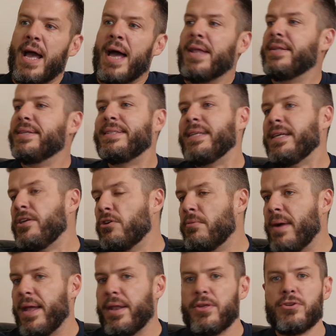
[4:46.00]
and senior
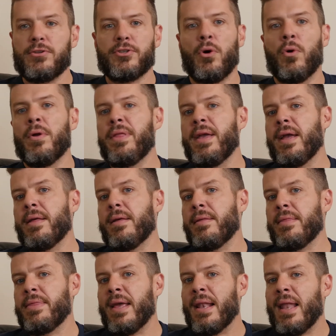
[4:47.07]
managers, or
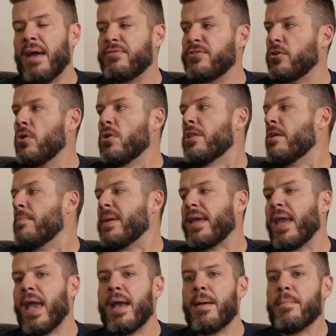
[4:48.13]
they left school and they
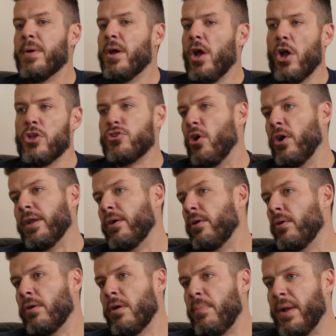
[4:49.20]
became a joiner
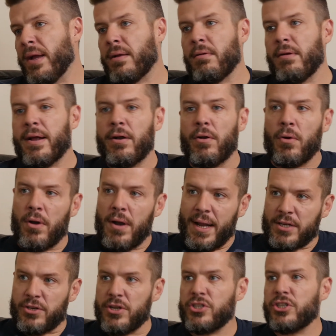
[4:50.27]
or a bricklayer or
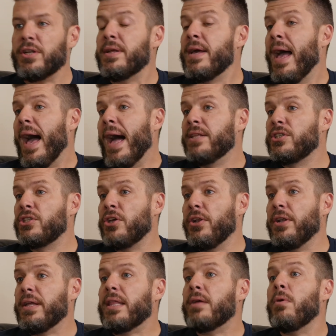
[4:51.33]
electrician. And
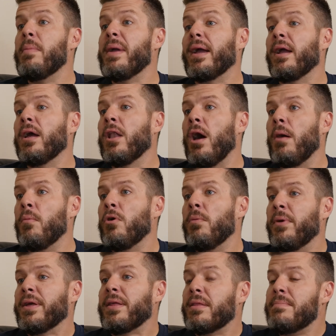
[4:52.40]
suddenly they were making a lot more
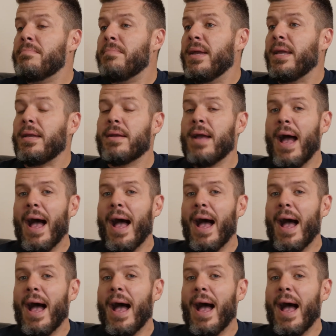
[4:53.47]
money than me.